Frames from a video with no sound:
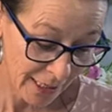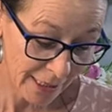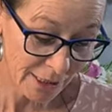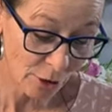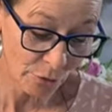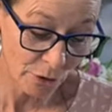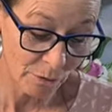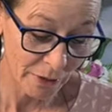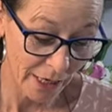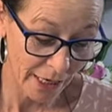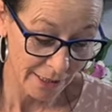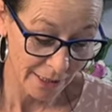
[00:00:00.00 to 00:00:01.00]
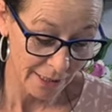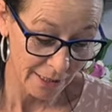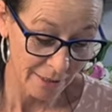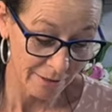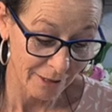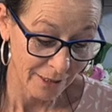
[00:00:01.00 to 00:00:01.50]
I told them yes,
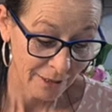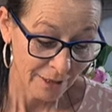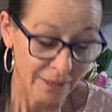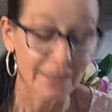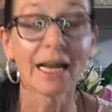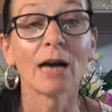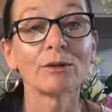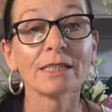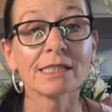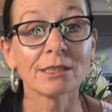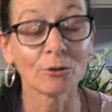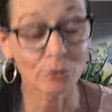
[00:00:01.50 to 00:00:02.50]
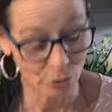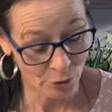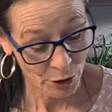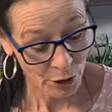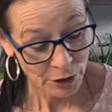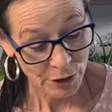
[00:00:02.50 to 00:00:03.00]
so now it's sold.
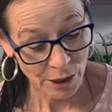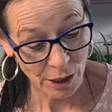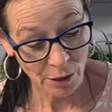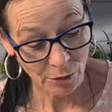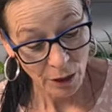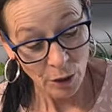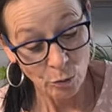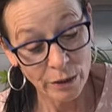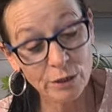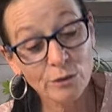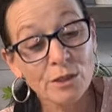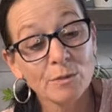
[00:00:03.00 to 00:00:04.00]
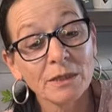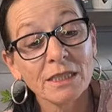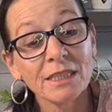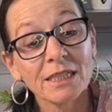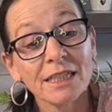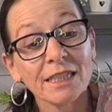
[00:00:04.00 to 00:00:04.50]
So we used a
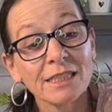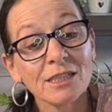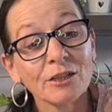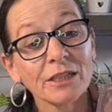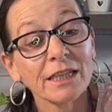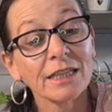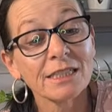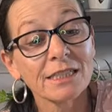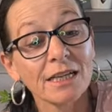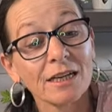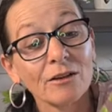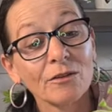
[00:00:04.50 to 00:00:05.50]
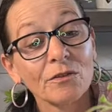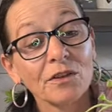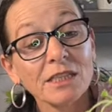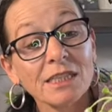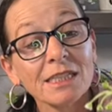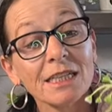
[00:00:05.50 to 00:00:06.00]
bit of this on it. So
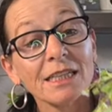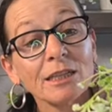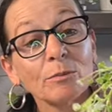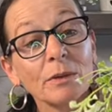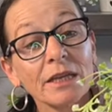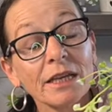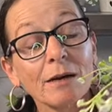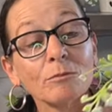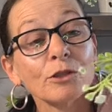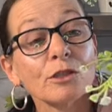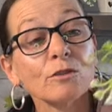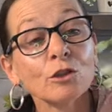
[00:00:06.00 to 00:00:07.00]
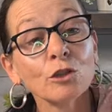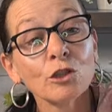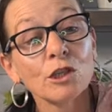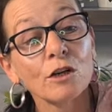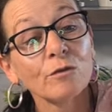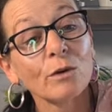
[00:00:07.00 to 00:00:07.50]
this is a little bit that I must have
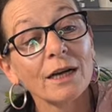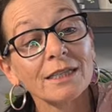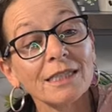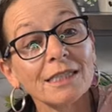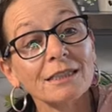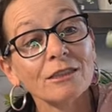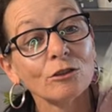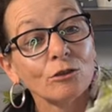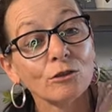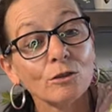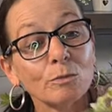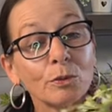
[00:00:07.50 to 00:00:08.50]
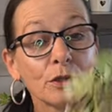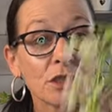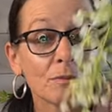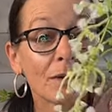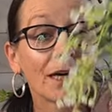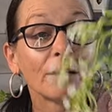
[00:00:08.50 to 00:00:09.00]
cut off what I didn't use and put
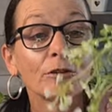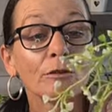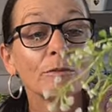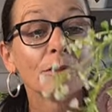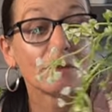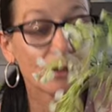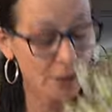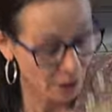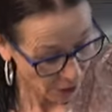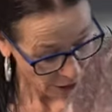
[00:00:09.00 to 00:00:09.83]
in my oddments.